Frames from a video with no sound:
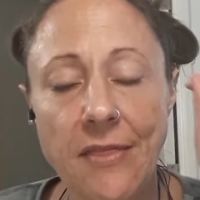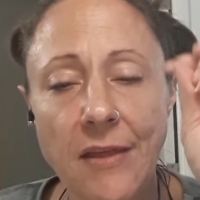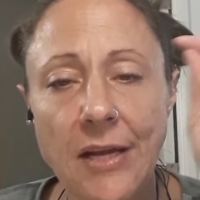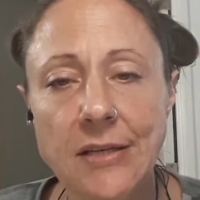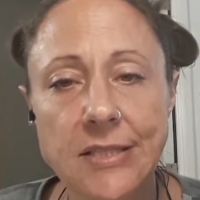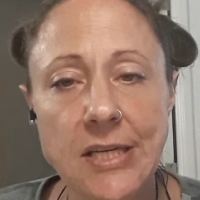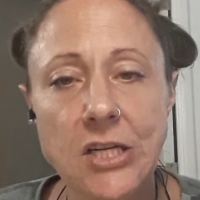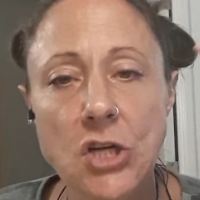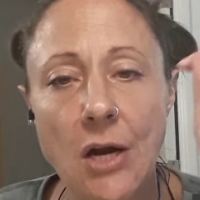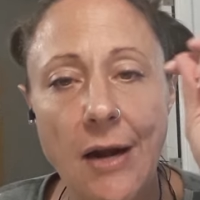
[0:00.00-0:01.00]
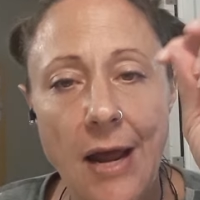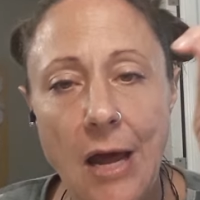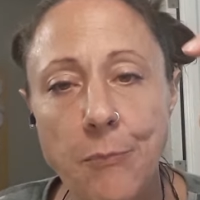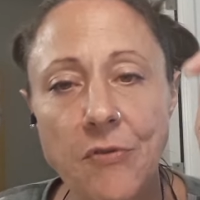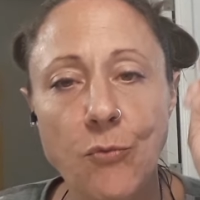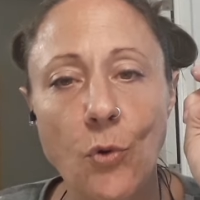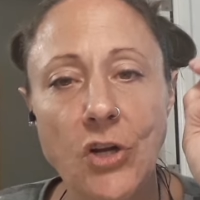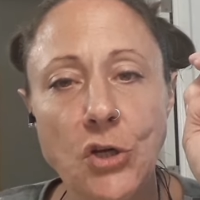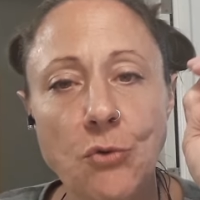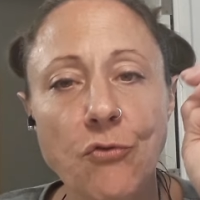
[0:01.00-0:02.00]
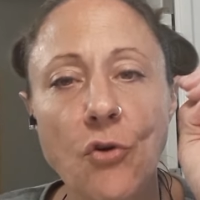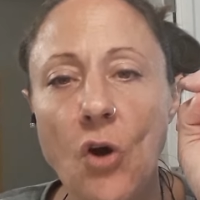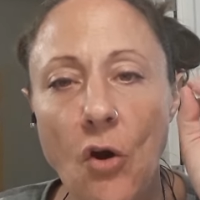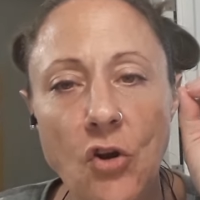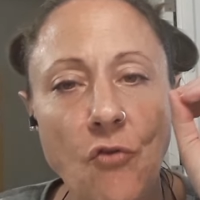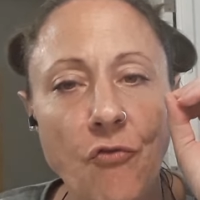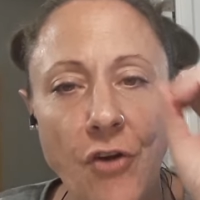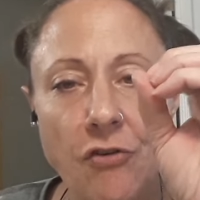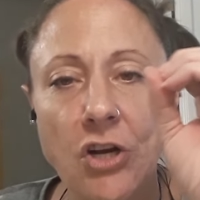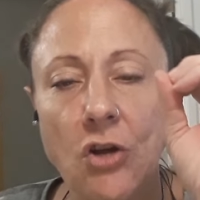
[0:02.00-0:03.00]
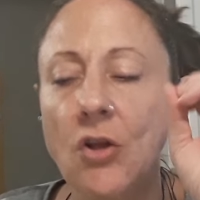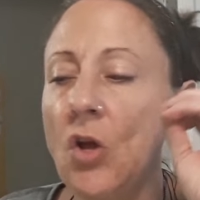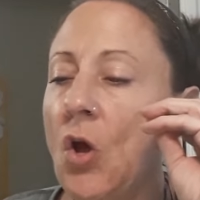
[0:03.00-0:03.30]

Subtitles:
Things did not happen for you for very good.